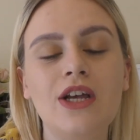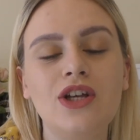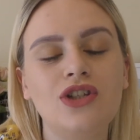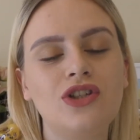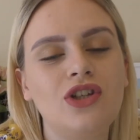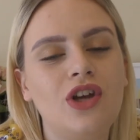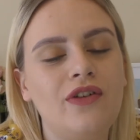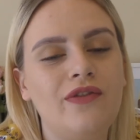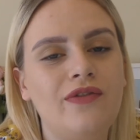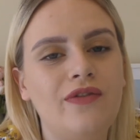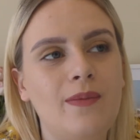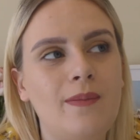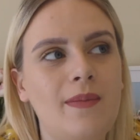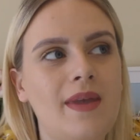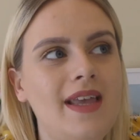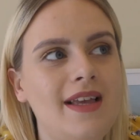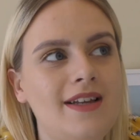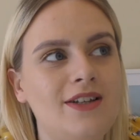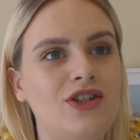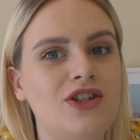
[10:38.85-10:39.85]
So for
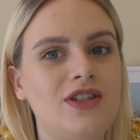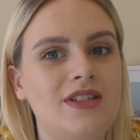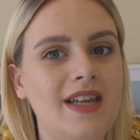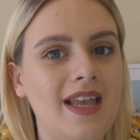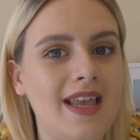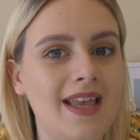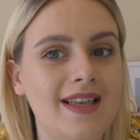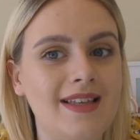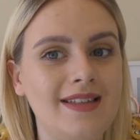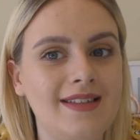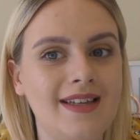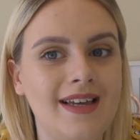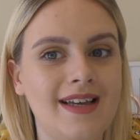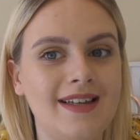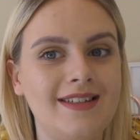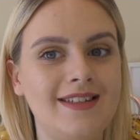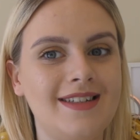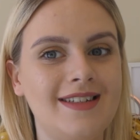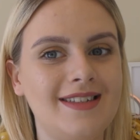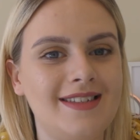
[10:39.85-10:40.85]
me, it's just easier
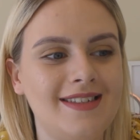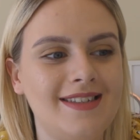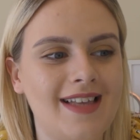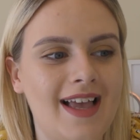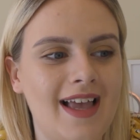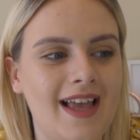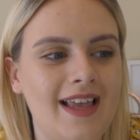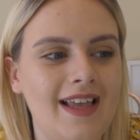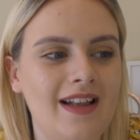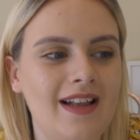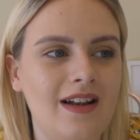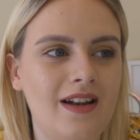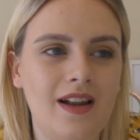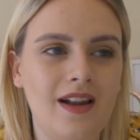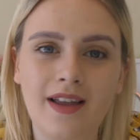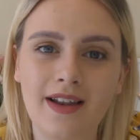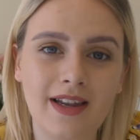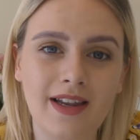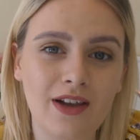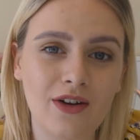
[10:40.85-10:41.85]
to say
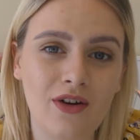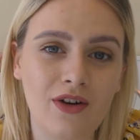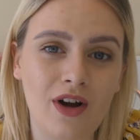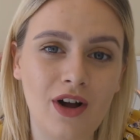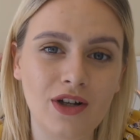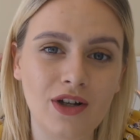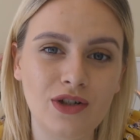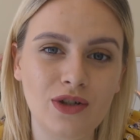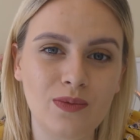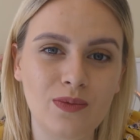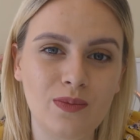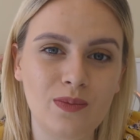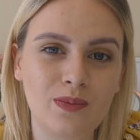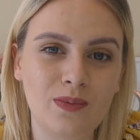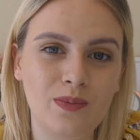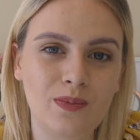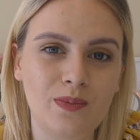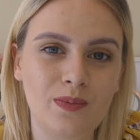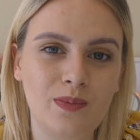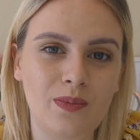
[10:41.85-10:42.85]
lightning crotch
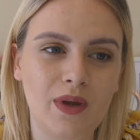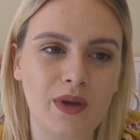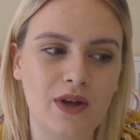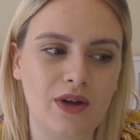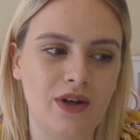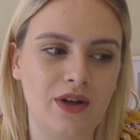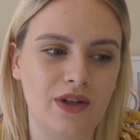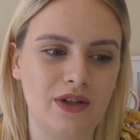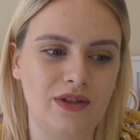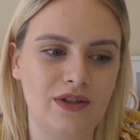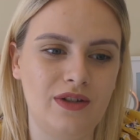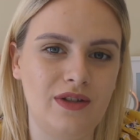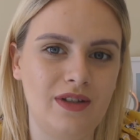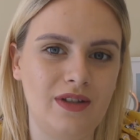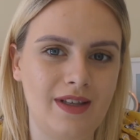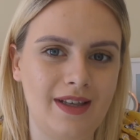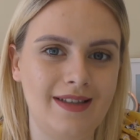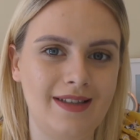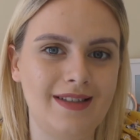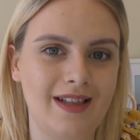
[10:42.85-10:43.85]
because
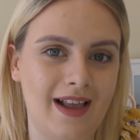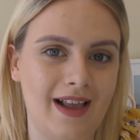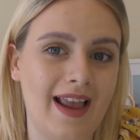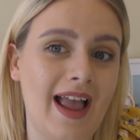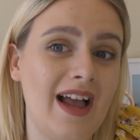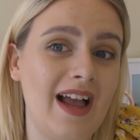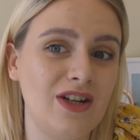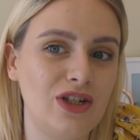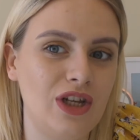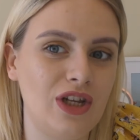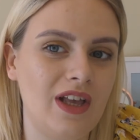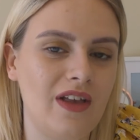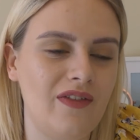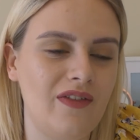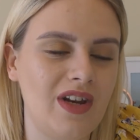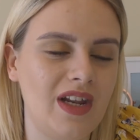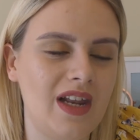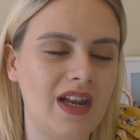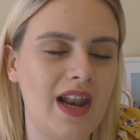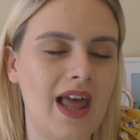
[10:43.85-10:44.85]
it's like actually
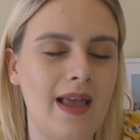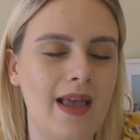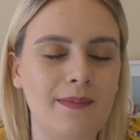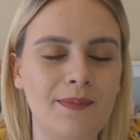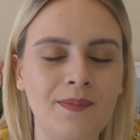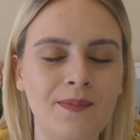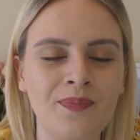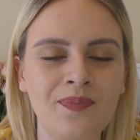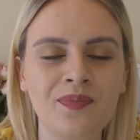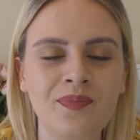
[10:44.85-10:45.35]
giving it a name.